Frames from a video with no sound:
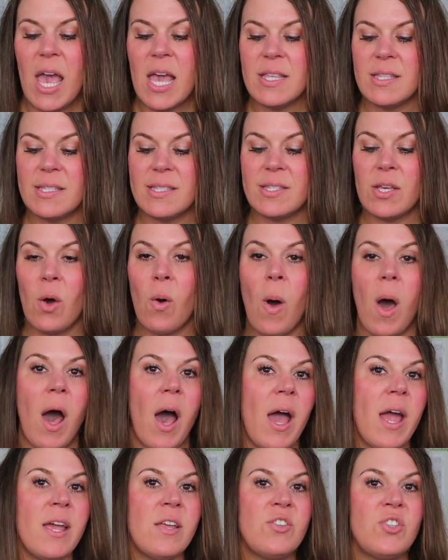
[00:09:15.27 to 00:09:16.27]
And so
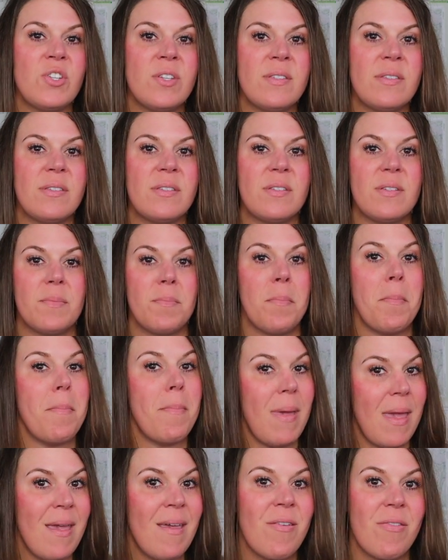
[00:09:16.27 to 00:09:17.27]
I just
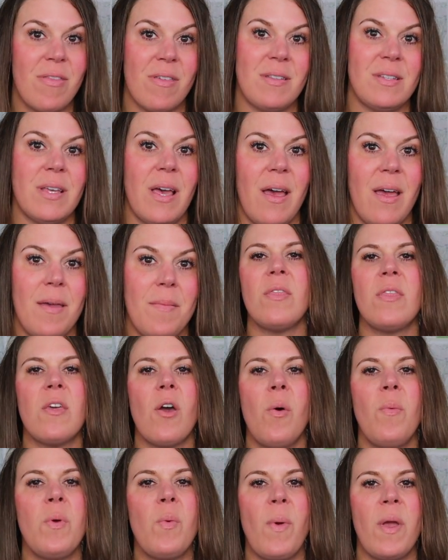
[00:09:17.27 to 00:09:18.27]
make the time. The
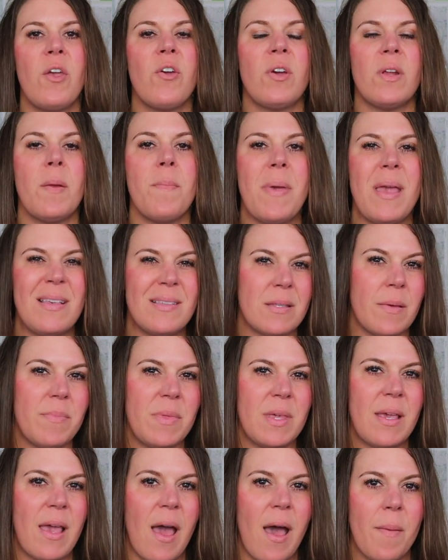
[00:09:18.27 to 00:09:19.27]
only way you're gonna make
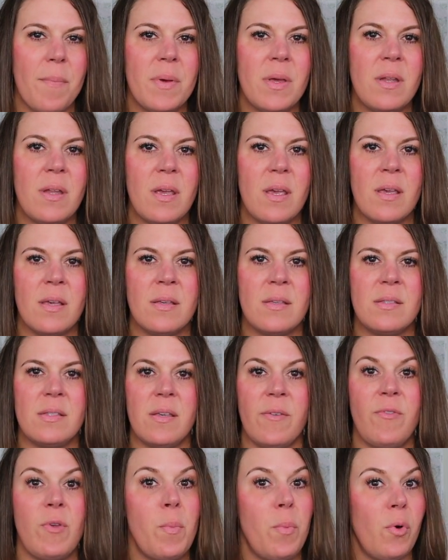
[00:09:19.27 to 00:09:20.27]
something happen is
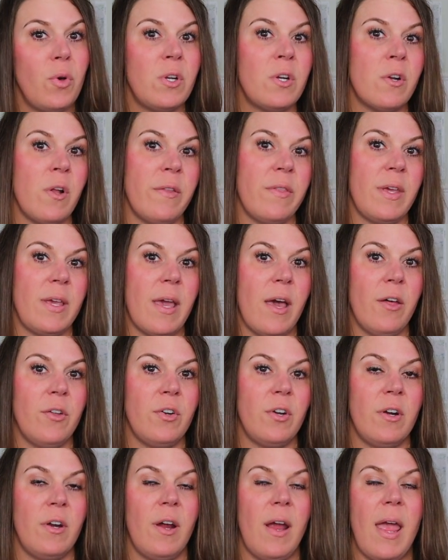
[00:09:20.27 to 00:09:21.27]
if you put it on the
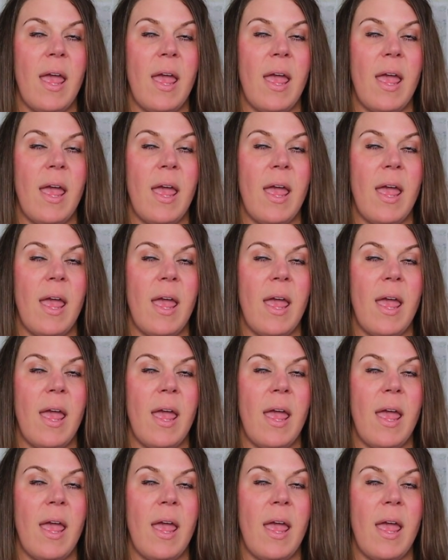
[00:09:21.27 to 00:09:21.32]
calendar.